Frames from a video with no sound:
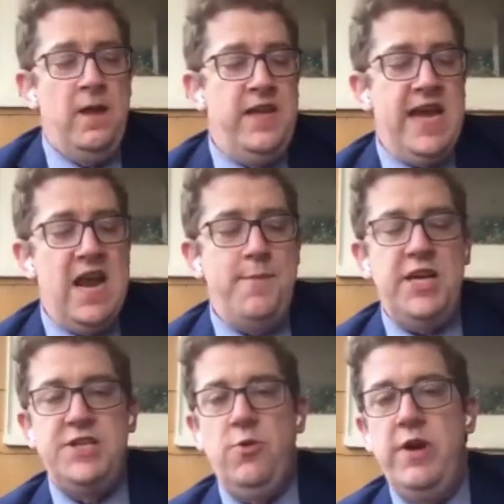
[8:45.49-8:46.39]
The economic
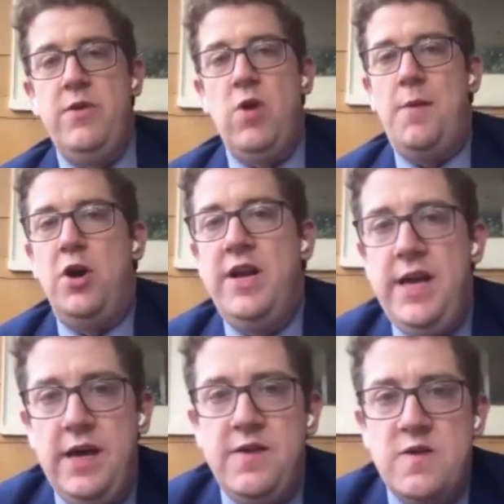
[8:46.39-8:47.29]
historian Robert
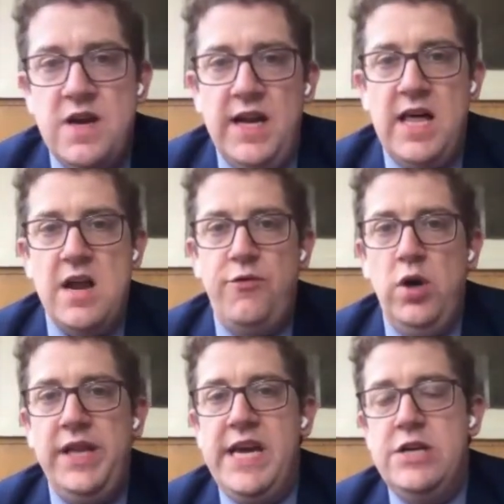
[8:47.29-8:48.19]
Higgs has done a lot of
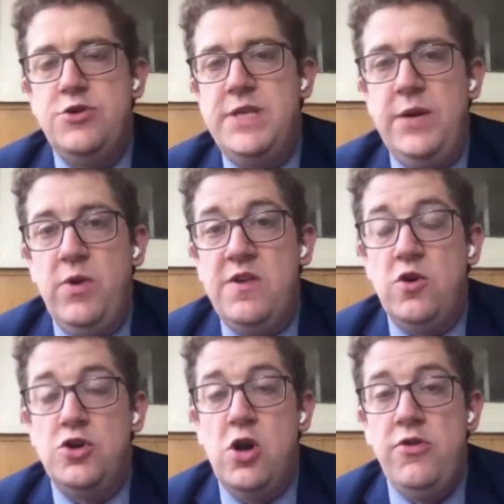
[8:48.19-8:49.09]
really interesting
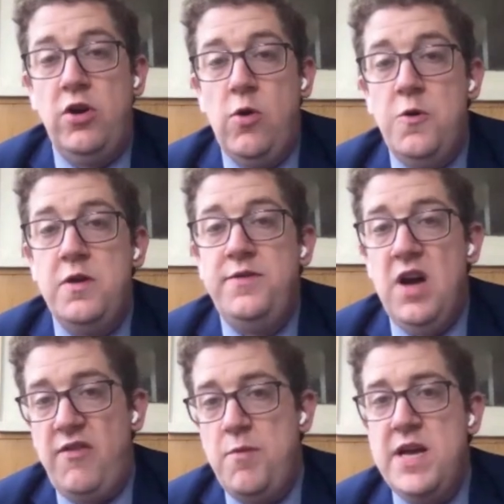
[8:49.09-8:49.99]
research on the growth of
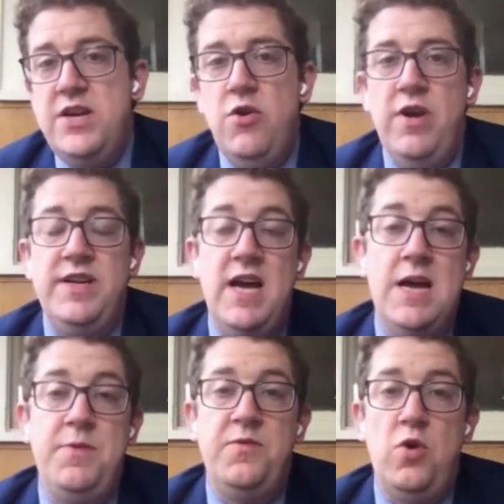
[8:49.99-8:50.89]
government during
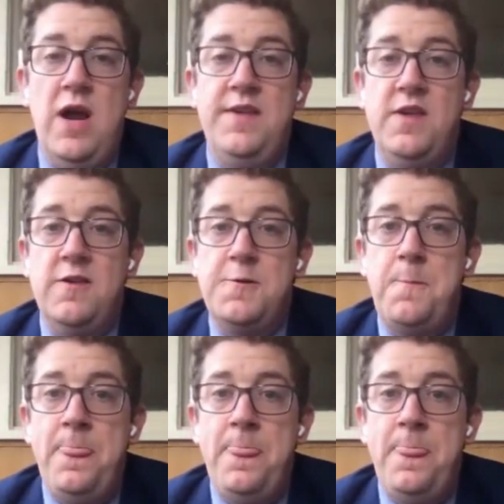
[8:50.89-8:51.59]
times of crisis.